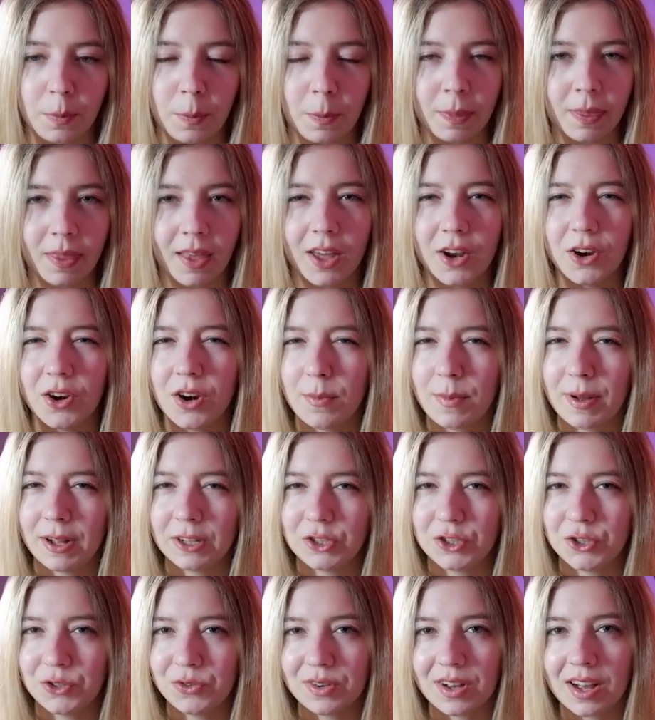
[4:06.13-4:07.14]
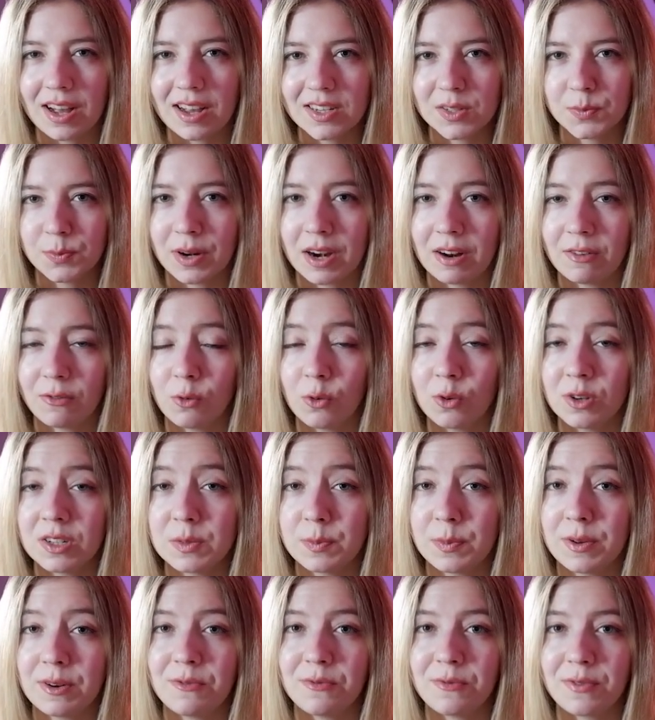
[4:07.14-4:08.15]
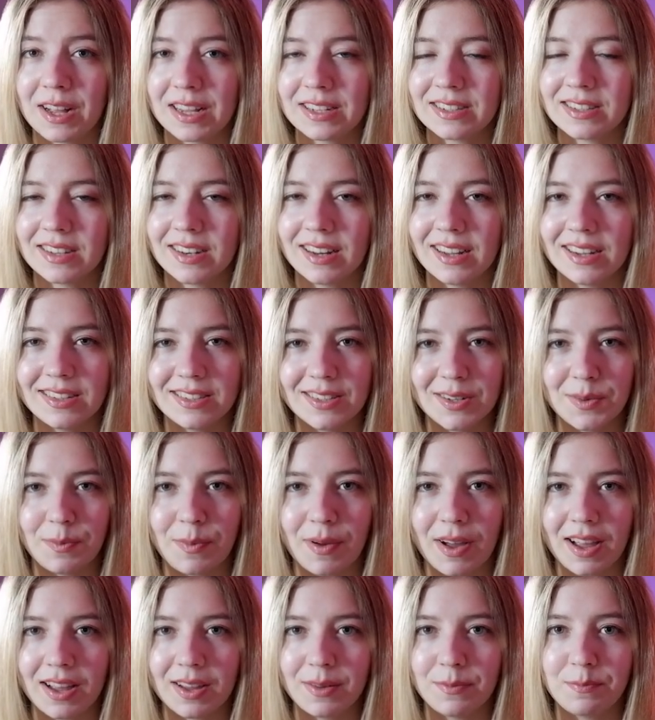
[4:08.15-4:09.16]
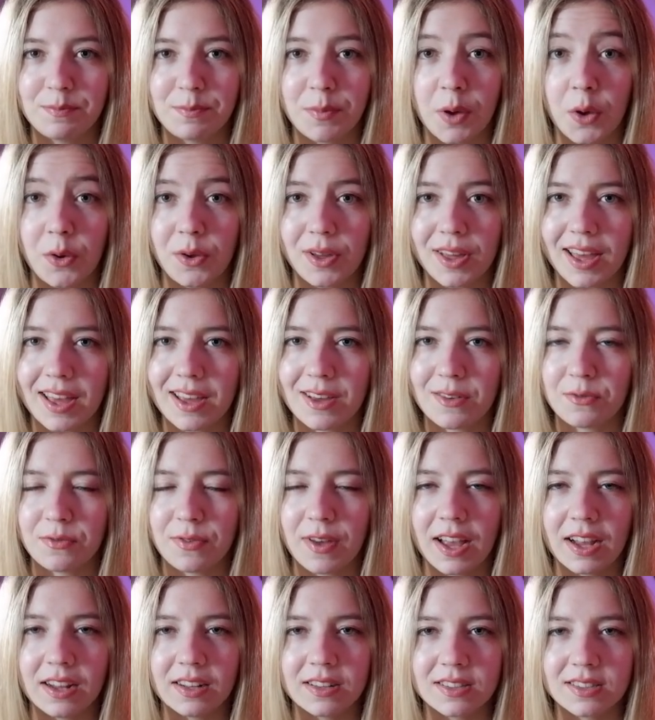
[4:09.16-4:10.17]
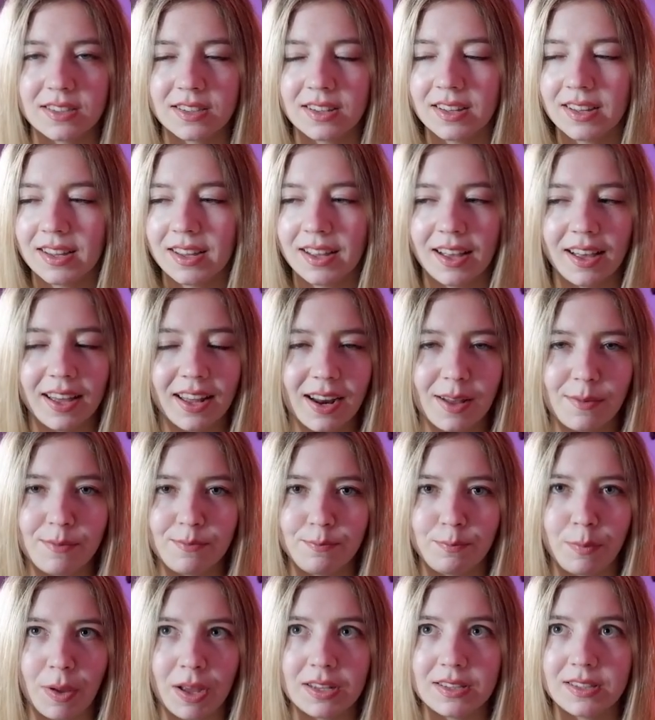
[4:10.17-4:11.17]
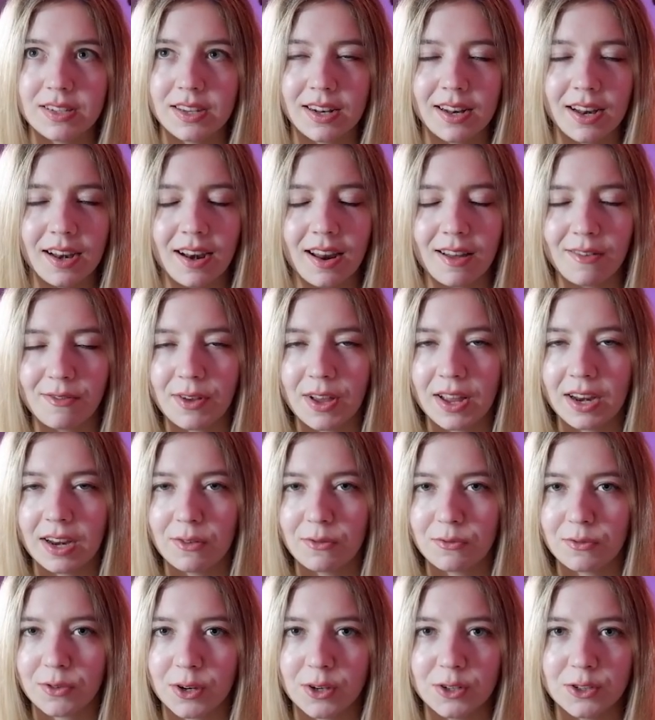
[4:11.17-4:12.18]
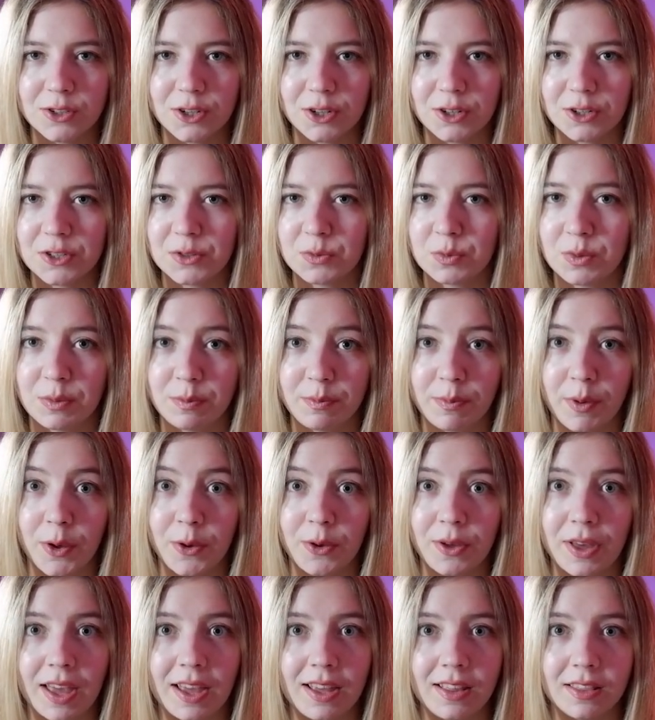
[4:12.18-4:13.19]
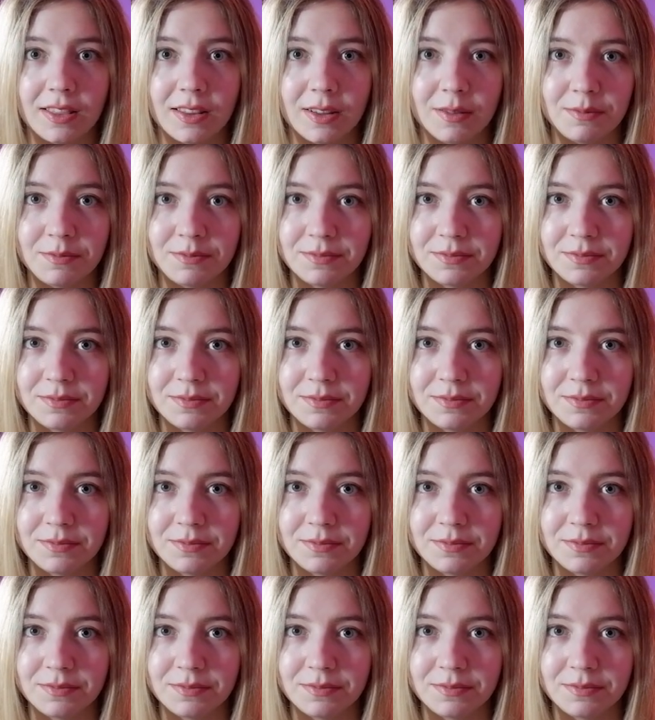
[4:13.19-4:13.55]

I don't know about you guys, but I've always been fascinated by bokeh effects, and I basically love any photos with bokeh in them.